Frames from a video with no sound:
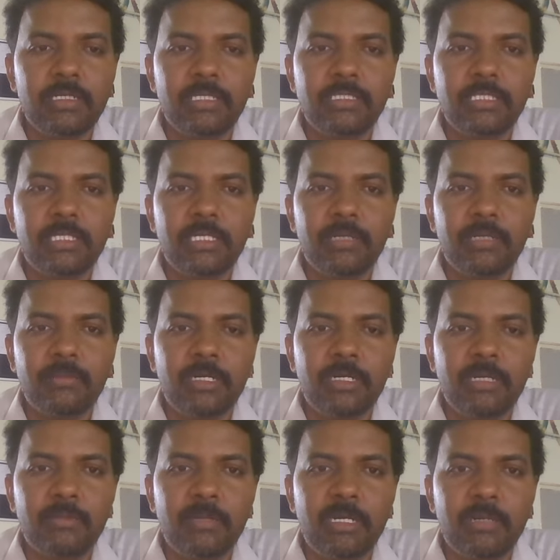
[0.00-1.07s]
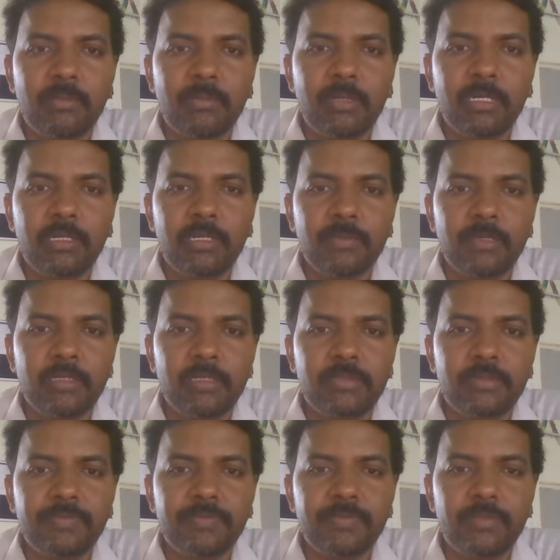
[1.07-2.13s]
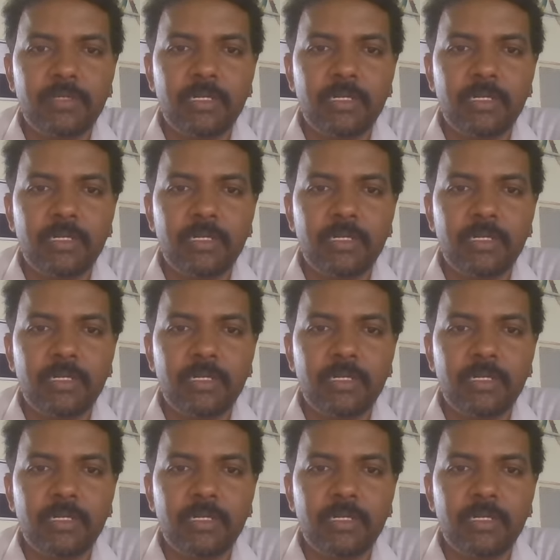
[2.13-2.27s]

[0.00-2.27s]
digit number and multiplier numbers